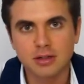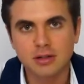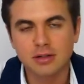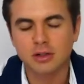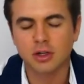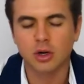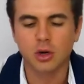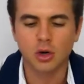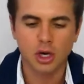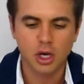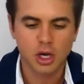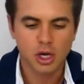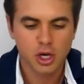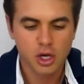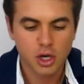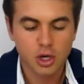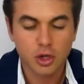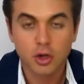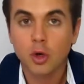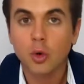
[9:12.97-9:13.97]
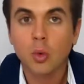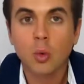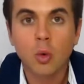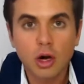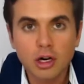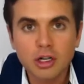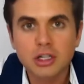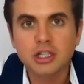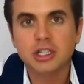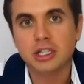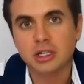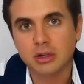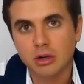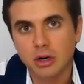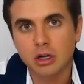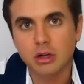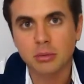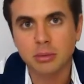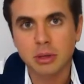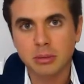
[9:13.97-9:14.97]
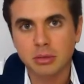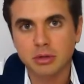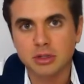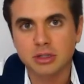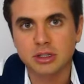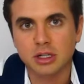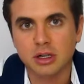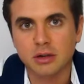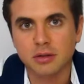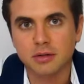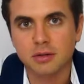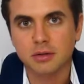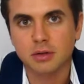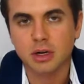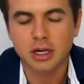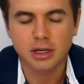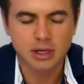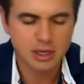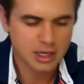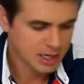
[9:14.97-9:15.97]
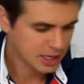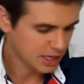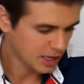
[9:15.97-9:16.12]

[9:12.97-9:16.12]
So you want to share other people's stuff, right?